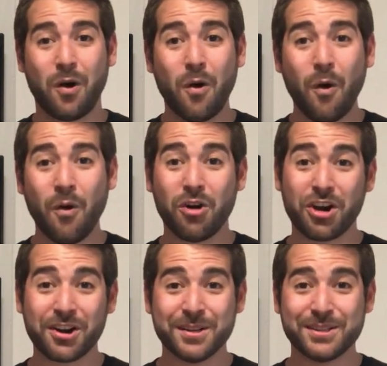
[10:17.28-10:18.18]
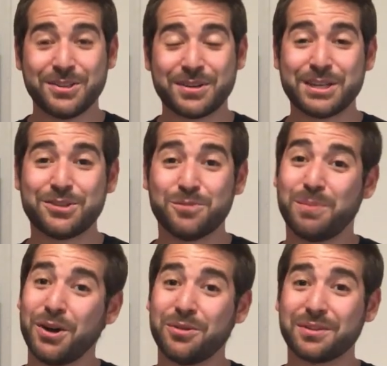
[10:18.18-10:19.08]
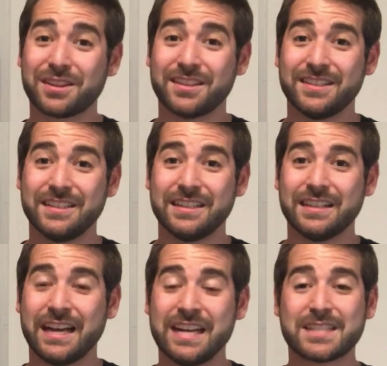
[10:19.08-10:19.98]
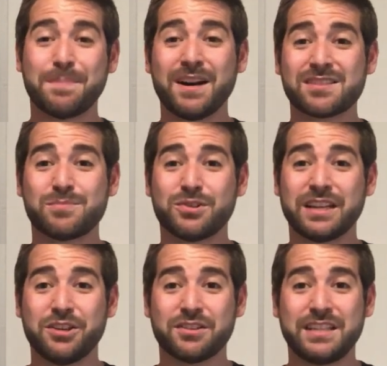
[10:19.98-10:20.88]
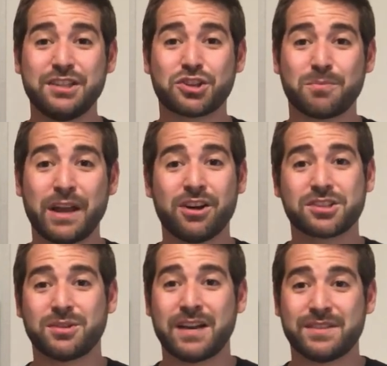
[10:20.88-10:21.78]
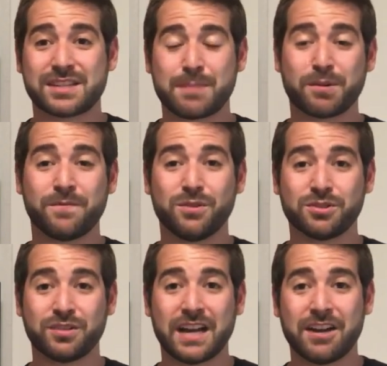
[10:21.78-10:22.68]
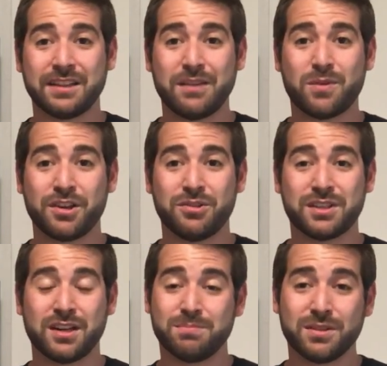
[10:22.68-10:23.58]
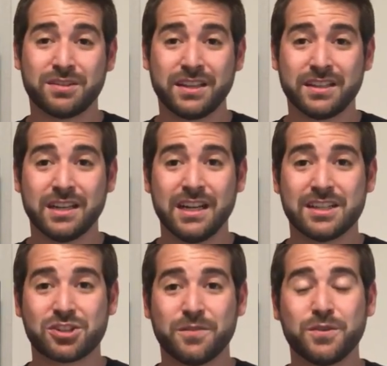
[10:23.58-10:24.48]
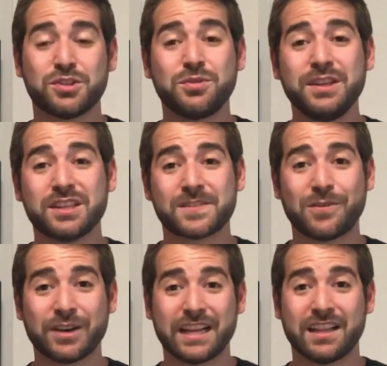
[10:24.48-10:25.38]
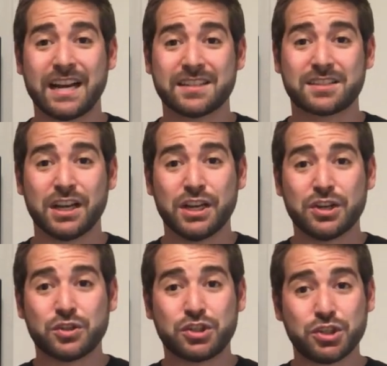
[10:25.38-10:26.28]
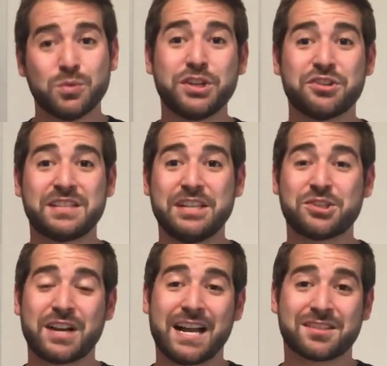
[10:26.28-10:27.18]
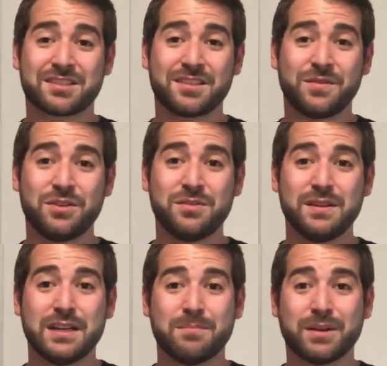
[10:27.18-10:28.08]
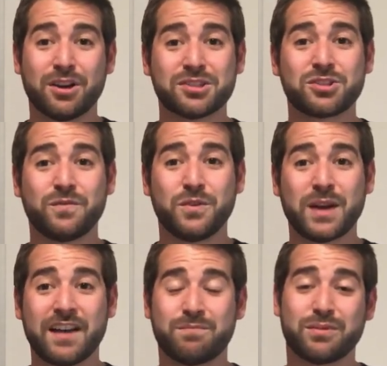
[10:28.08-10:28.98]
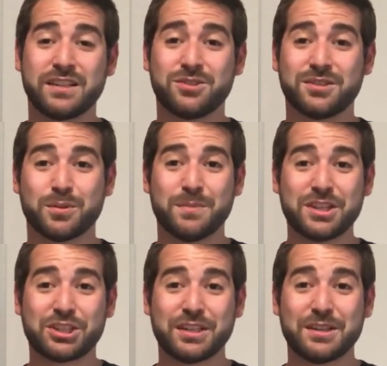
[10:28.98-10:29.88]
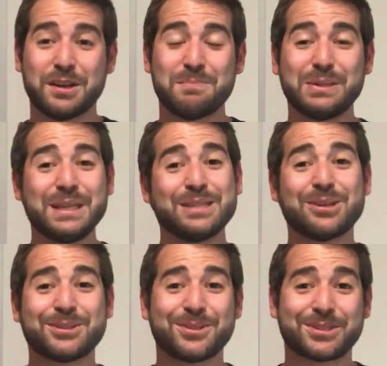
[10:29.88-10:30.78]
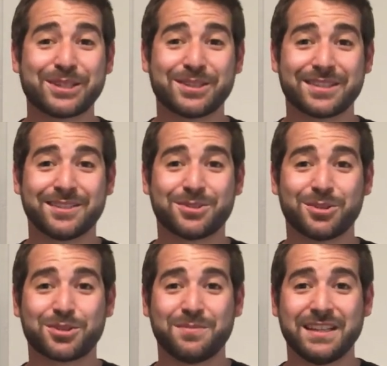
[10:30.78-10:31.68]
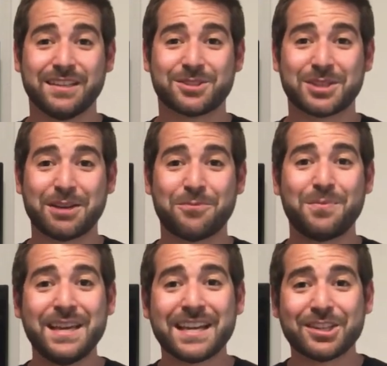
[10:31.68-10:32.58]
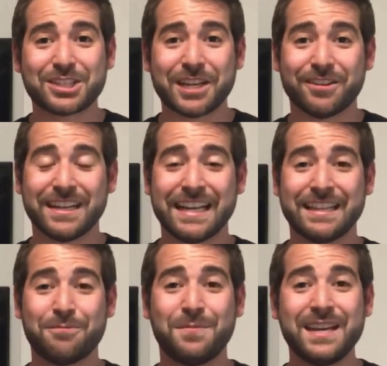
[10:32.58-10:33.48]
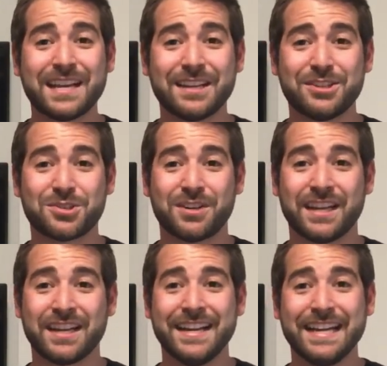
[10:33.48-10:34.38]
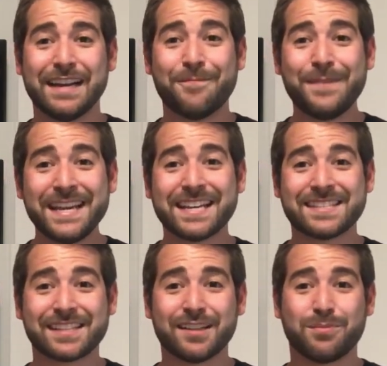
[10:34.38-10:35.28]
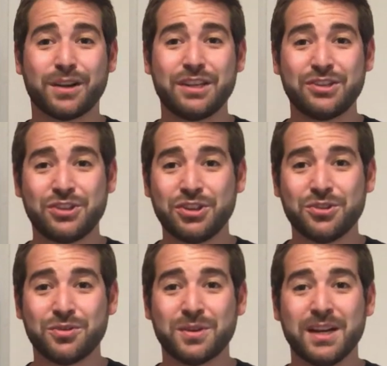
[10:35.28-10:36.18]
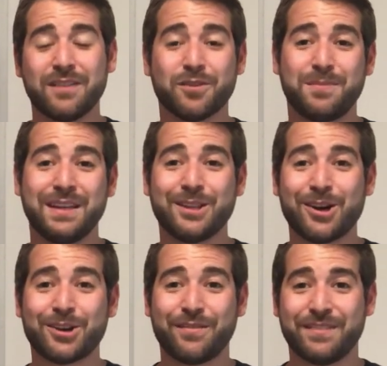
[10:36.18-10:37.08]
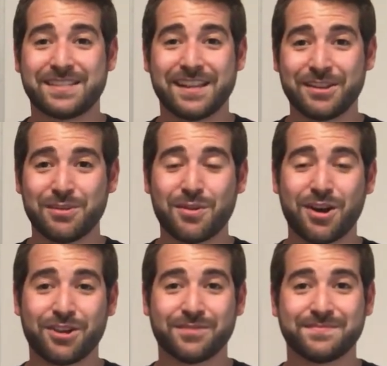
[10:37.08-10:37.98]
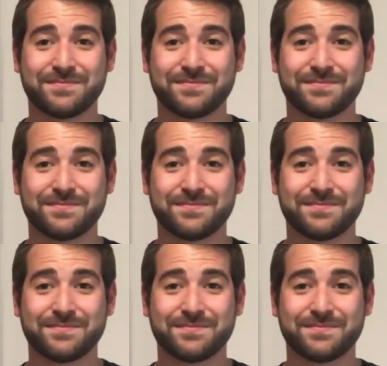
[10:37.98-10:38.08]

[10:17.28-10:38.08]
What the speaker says: or you can do both. And it's possible that your teacher may also have a separate folder on how they want you to upload it. So if you're doing this for a class, do what your teacher asks of you, but also if you have parental permission, please also share this on social media so that we can share it and that we can enjoy it and we can celebrate you for being the artivist that you are.